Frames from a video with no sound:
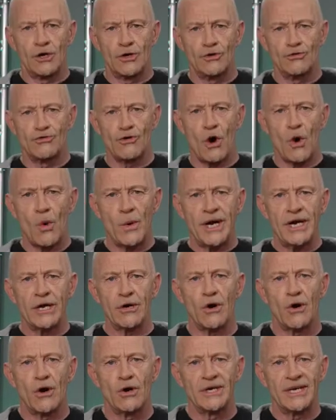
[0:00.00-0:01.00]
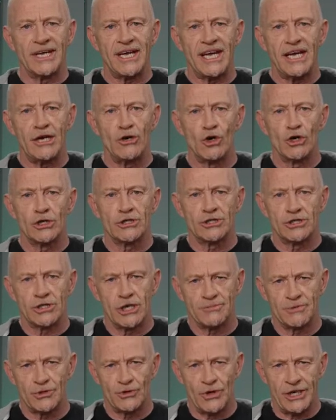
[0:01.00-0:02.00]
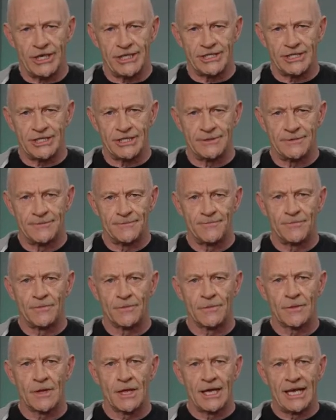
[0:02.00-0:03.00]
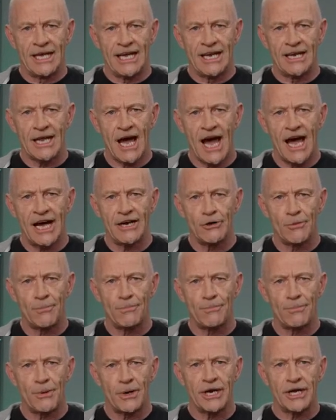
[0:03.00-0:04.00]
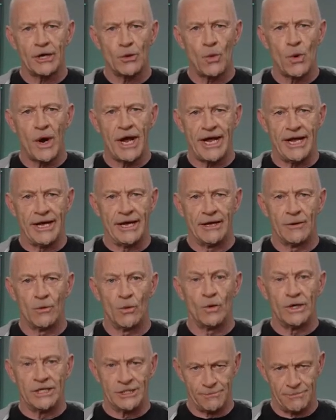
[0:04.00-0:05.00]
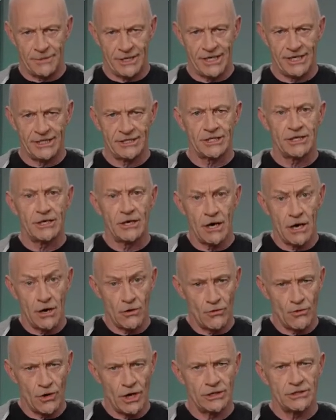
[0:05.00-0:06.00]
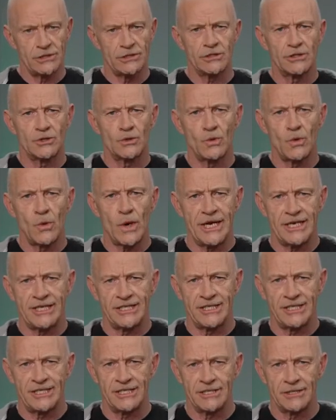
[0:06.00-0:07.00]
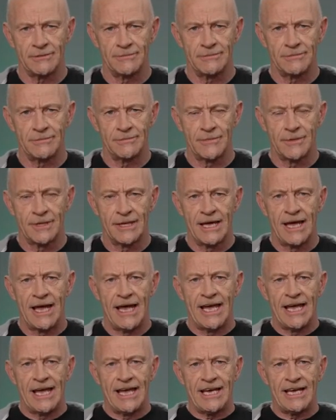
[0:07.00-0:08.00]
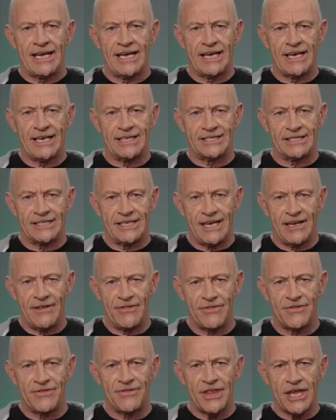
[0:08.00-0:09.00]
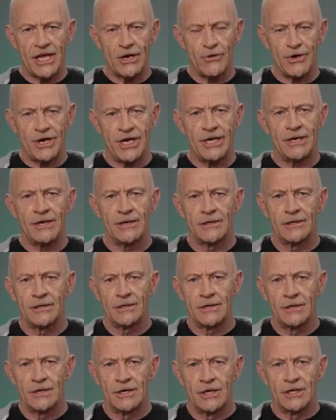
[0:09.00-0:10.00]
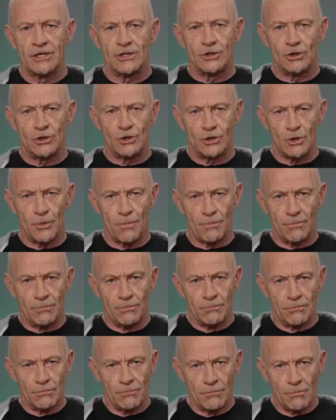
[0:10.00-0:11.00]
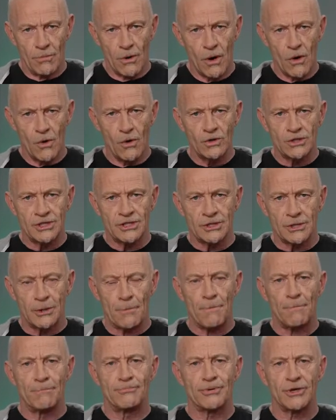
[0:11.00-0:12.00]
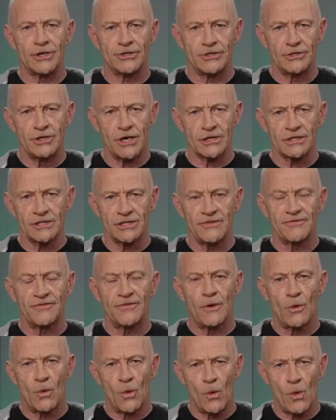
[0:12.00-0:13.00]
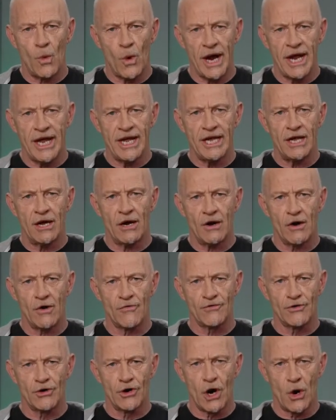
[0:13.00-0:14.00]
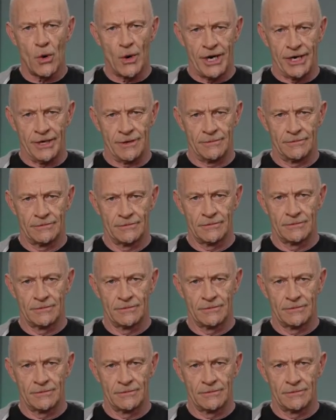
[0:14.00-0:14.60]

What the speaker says: Growing on inert substrates in a hydroponic way, which means a run-to-waste system, is in theory the most productive way of growing.